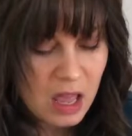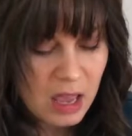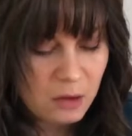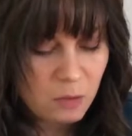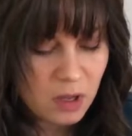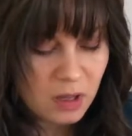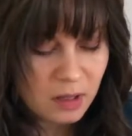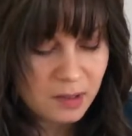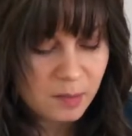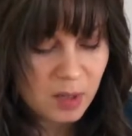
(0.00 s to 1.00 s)
I will
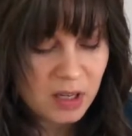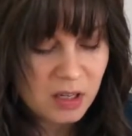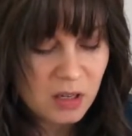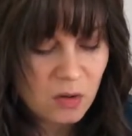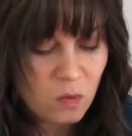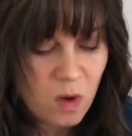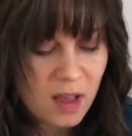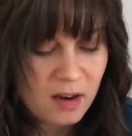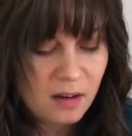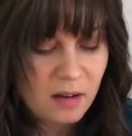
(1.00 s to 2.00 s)
explain to you what